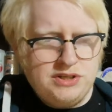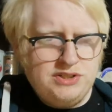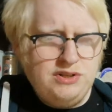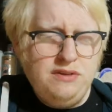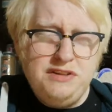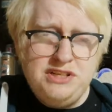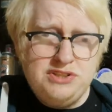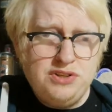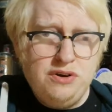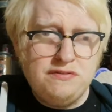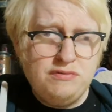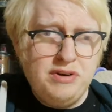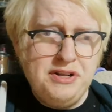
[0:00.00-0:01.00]
It's lovely
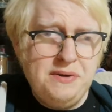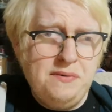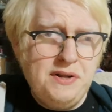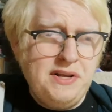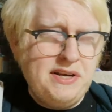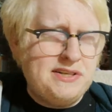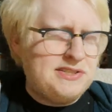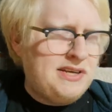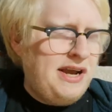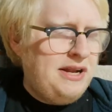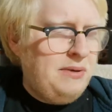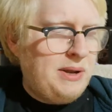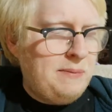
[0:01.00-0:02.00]
stuff, it really, really is.
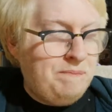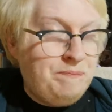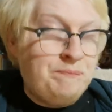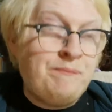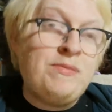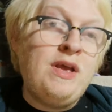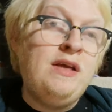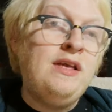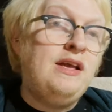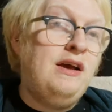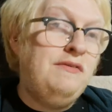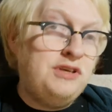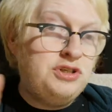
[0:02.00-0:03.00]
Anyway,
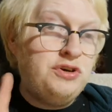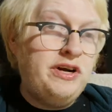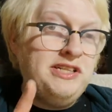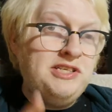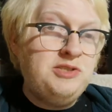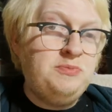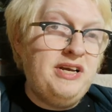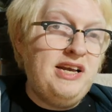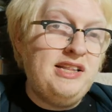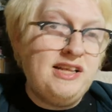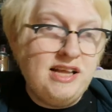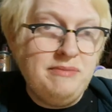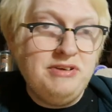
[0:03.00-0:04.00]
if you tried this beer,
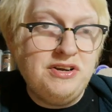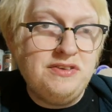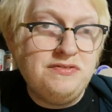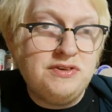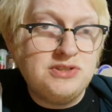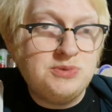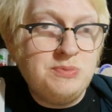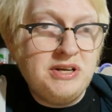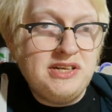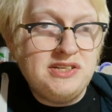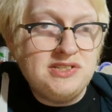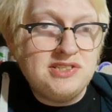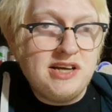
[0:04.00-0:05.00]
then let me know your thoughts,
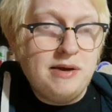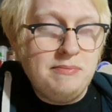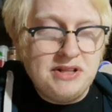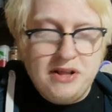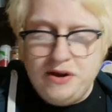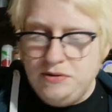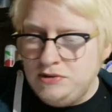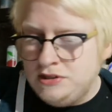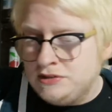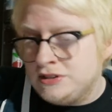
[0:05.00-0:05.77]
opinions down below.